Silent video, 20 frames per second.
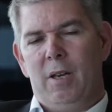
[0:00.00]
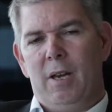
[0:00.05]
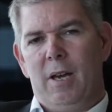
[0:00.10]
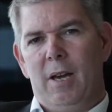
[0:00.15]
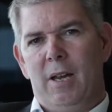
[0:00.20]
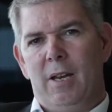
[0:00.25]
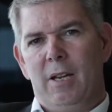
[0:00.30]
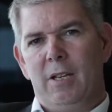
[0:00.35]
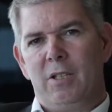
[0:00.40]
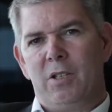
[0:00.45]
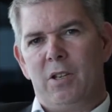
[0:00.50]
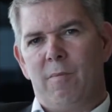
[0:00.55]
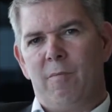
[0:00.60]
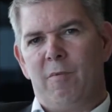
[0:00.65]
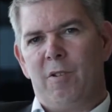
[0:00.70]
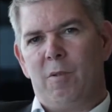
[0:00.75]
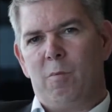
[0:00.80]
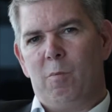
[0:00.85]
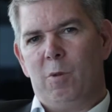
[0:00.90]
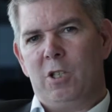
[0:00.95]
it is
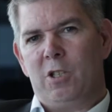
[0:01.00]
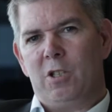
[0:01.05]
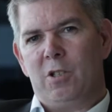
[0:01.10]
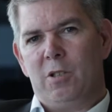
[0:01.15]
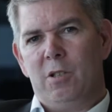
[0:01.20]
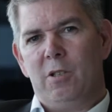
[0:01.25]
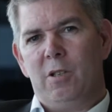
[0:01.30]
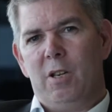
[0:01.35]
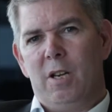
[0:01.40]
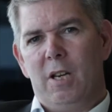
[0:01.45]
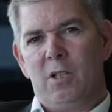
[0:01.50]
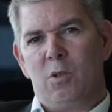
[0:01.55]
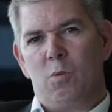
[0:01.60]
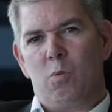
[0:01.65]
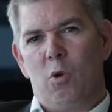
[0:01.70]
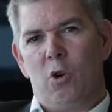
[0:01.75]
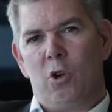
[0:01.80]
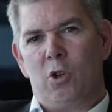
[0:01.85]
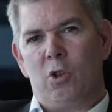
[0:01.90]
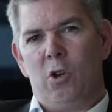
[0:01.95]
something which
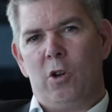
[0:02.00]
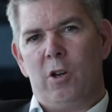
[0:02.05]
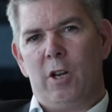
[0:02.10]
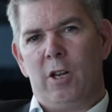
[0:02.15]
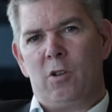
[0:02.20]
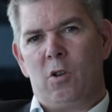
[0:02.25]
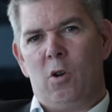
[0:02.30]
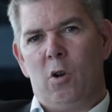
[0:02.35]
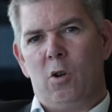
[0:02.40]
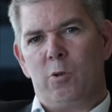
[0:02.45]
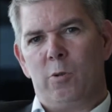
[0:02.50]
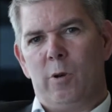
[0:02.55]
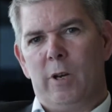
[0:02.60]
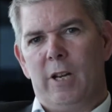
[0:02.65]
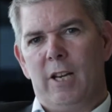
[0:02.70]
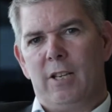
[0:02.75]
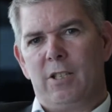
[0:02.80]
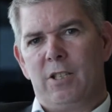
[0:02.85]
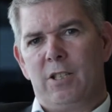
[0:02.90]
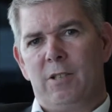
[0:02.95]
is worked on at
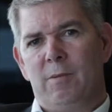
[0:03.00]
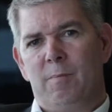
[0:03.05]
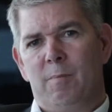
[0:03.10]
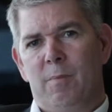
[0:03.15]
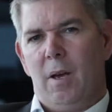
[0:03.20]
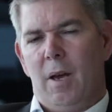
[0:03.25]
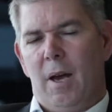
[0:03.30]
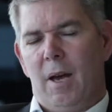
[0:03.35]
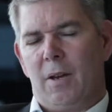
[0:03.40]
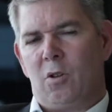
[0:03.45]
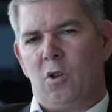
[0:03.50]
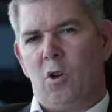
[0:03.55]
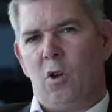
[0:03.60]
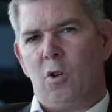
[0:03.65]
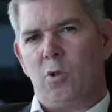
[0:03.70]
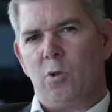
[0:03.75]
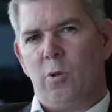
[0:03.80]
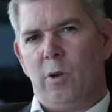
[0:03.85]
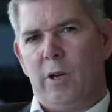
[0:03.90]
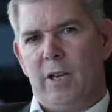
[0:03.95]
CtrlS. At
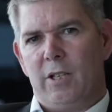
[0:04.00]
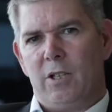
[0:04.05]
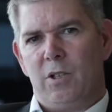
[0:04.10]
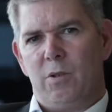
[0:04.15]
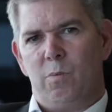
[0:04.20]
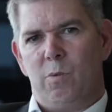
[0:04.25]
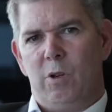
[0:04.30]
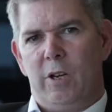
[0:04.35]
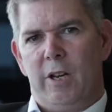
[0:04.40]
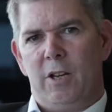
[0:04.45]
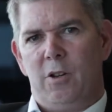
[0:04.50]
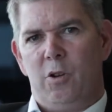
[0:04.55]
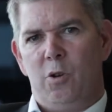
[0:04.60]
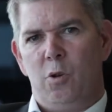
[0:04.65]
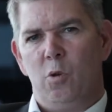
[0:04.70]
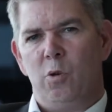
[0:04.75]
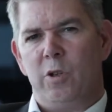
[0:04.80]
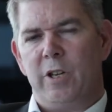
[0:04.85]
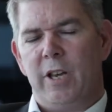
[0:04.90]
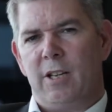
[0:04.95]
CtrlS, we let
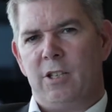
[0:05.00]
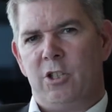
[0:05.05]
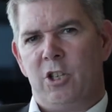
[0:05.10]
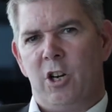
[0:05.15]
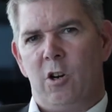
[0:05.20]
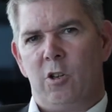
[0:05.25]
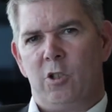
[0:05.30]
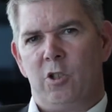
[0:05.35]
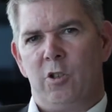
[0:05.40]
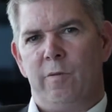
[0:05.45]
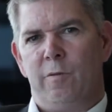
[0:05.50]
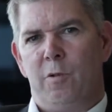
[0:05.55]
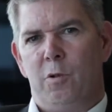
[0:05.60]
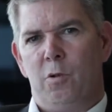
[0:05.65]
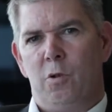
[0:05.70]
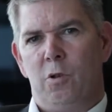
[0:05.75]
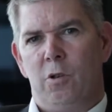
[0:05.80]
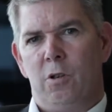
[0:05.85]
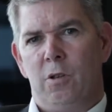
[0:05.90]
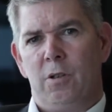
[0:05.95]
you take charge of
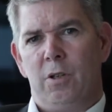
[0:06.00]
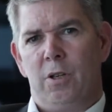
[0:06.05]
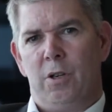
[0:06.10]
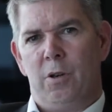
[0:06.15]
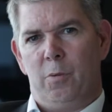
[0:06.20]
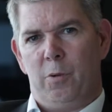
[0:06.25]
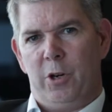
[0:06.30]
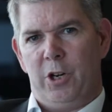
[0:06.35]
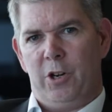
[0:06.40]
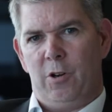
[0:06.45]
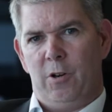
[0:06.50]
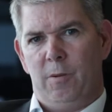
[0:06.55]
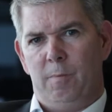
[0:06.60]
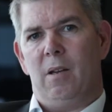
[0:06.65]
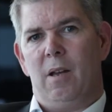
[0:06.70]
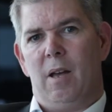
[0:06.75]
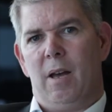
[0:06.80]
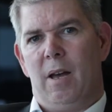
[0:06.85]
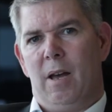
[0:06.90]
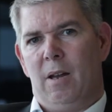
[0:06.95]
your career,
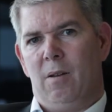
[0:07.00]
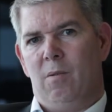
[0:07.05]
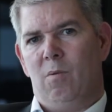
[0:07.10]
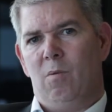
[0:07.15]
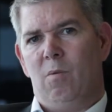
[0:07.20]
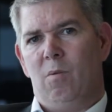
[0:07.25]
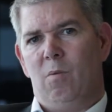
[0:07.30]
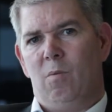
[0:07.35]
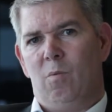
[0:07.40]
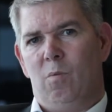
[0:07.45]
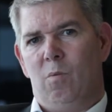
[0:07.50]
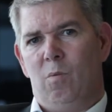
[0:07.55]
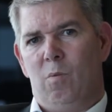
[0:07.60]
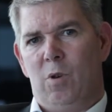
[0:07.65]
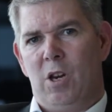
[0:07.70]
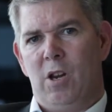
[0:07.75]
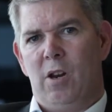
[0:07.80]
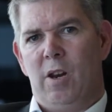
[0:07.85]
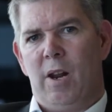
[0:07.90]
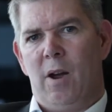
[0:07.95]
and
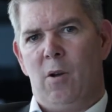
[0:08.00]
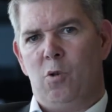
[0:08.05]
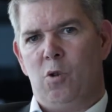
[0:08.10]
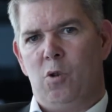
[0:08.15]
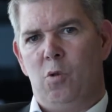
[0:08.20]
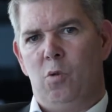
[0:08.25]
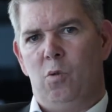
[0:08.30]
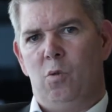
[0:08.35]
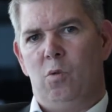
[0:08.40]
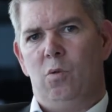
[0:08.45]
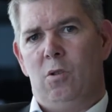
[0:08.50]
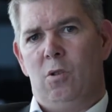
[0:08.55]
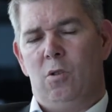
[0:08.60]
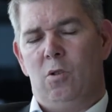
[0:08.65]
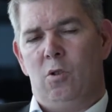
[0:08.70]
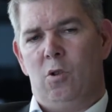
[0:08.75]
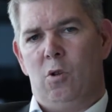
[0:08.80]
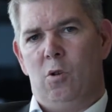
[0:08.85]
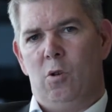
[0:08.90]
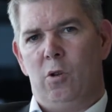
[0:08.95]
we allow you
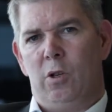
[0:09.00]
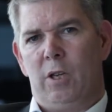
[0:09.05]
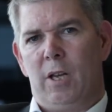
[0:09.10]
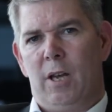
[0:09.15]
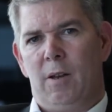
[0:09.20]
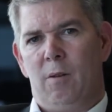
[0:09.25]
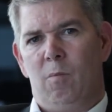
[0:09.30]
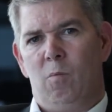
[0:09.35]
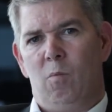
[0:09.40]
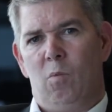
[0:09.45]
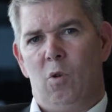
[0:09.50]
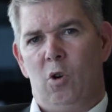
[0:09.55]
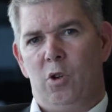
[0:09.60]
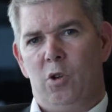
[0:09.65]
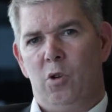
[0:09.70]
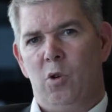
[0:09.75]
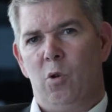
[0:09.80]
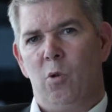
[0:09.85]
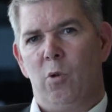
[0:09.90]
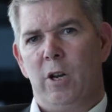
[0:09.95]
to look at
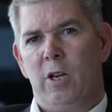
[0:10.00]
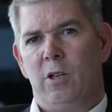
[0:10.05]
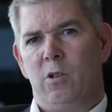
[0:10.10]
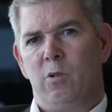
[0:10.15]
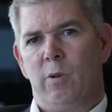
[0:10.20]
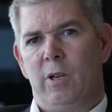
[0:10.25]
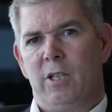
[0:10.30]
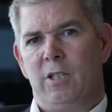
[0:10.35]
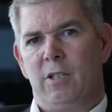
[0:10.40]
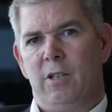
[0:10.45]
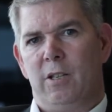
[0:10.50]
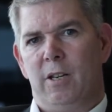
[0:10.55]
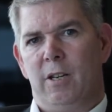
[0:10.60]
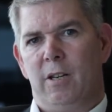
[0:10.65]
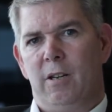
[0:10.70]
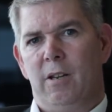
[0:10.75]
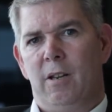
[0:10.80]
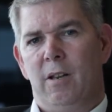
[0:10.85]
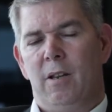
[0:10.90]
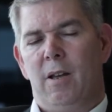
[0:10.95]
what you're interested
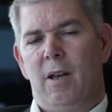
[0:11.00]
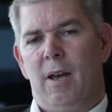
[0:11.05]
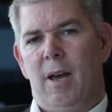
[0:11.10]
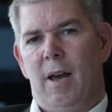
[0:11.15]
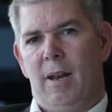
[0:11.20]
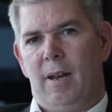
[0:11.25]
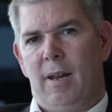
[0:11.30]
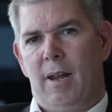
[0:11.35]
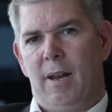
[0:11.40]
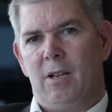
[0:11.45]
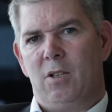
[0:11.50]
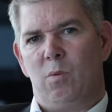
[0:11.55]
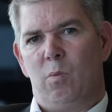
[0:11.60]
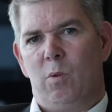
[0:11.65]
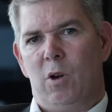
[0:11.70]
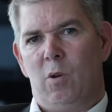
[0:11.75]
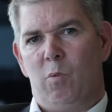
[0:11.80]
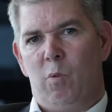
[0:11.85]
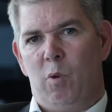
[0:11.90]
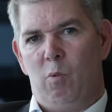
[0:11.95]
in, and that is
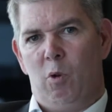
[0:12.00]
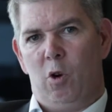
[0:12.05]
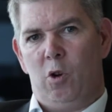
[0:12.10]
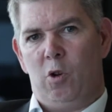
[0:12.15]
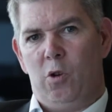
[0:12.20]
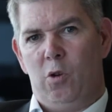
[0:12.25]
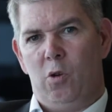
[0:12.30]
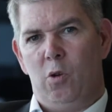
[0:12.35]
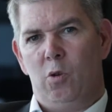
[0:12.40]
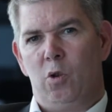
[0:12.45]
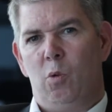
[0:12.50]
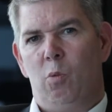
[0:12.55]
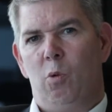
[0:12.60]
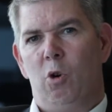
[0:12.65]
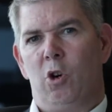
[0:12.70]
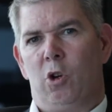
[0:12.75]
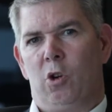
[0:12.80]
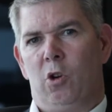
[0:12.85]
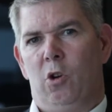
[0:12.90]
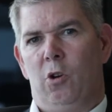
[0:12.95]
where we want you to
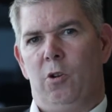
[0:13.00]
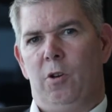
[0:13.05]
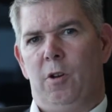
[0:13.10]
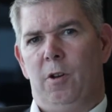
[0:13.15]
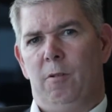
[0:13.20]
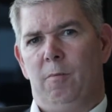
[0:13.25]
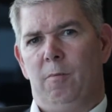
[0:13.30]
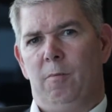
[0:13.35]
work on.